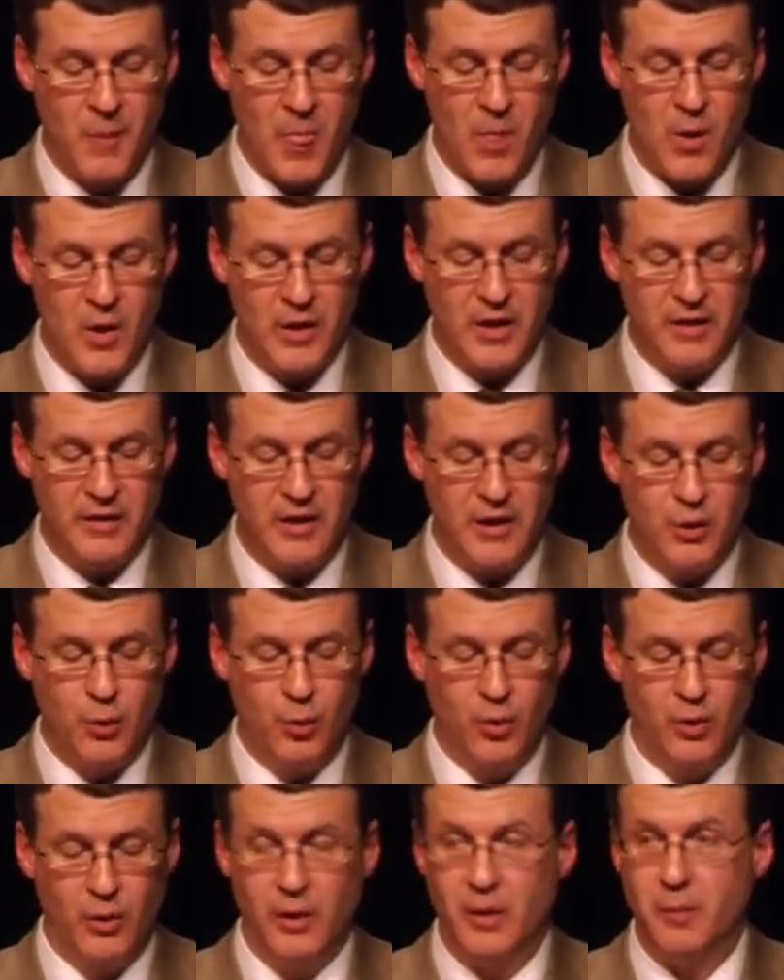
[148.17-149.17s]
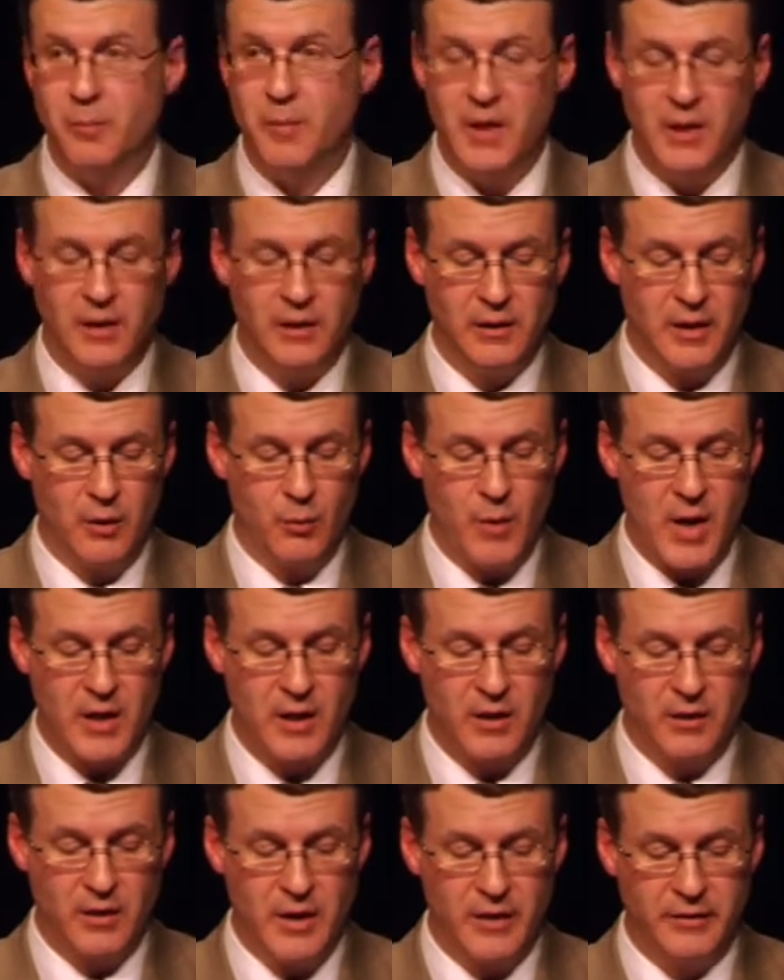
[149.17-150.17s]
And I think you will immediately
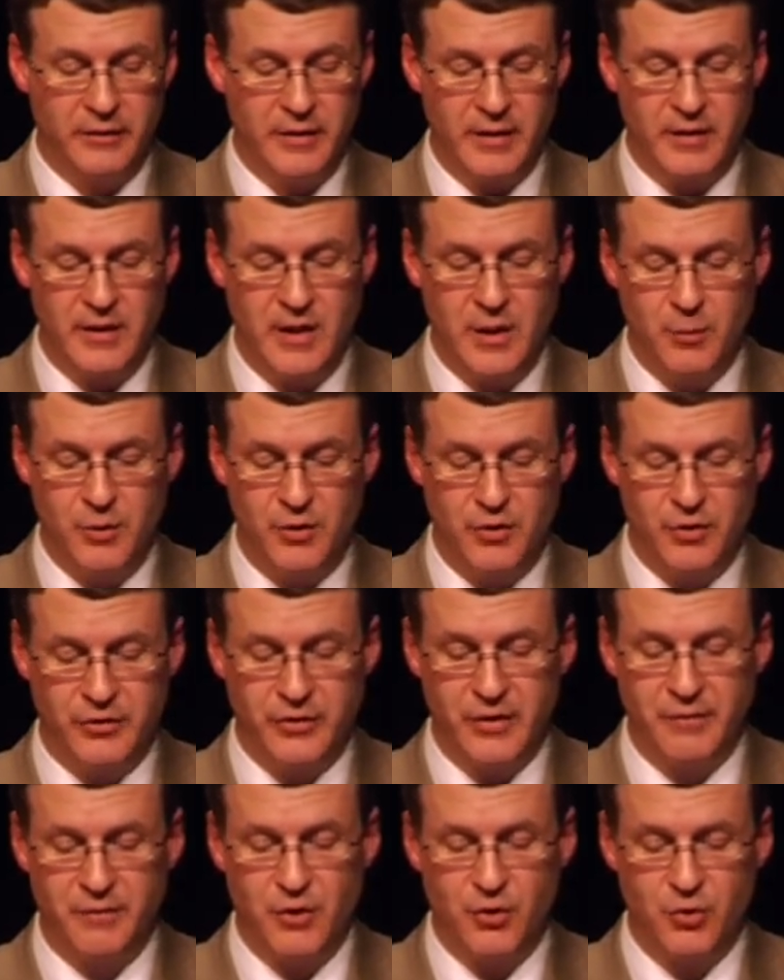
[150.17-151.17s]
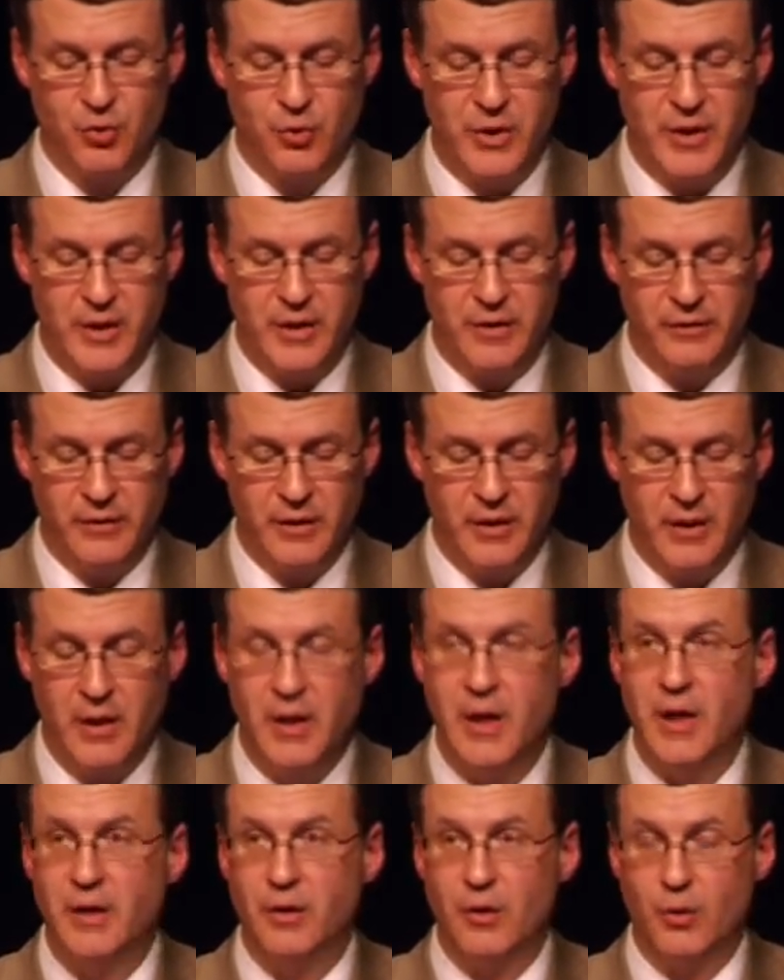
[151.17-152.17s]
recognize that the images of the trees
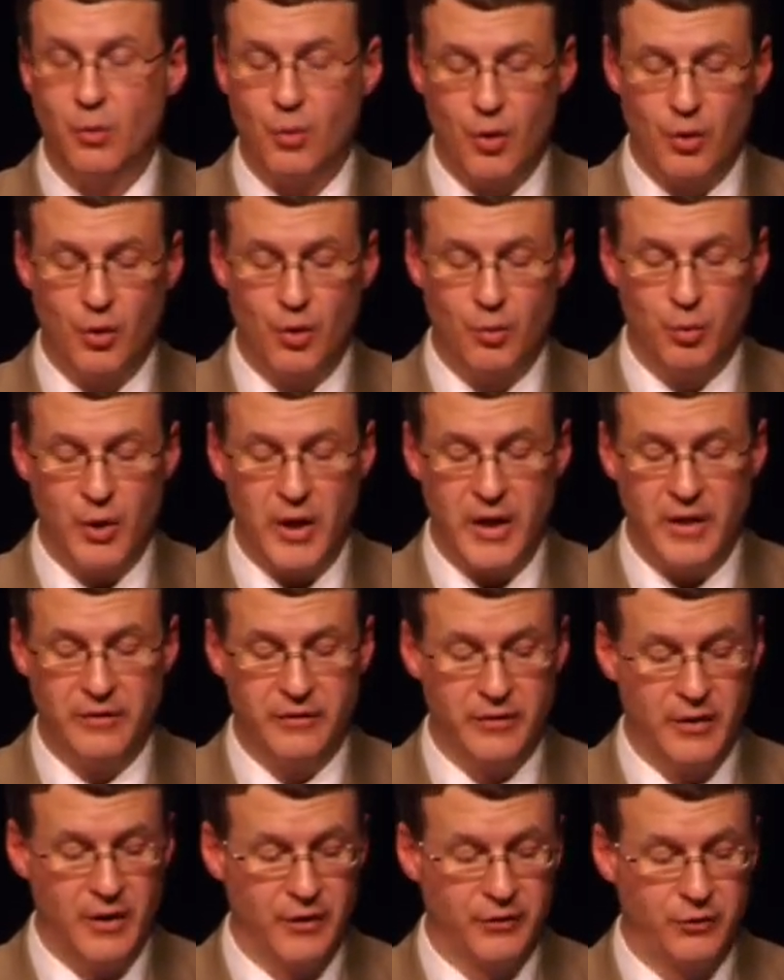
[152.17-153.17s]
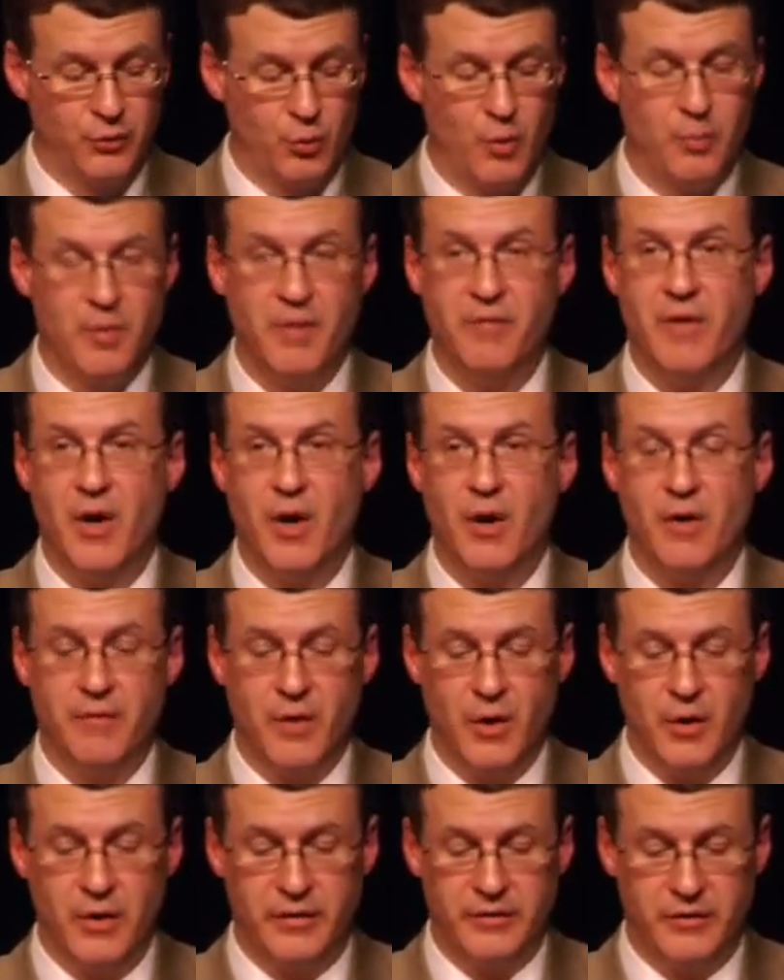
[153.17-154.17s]
in the neuronal brain cells will be very,
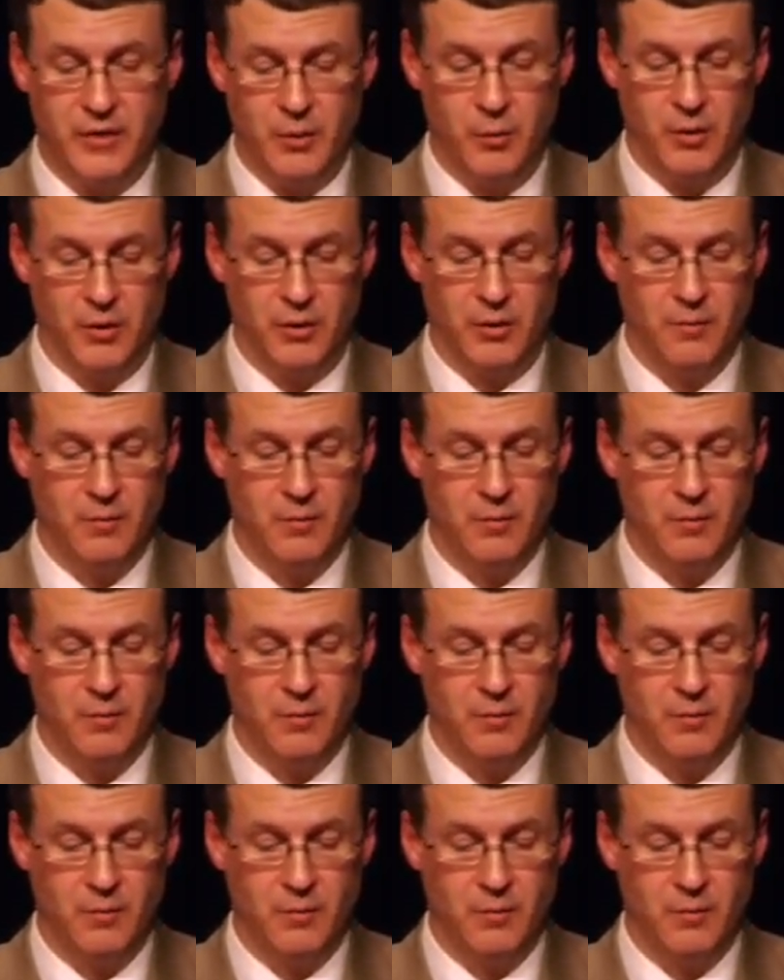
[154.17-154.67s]
very similar.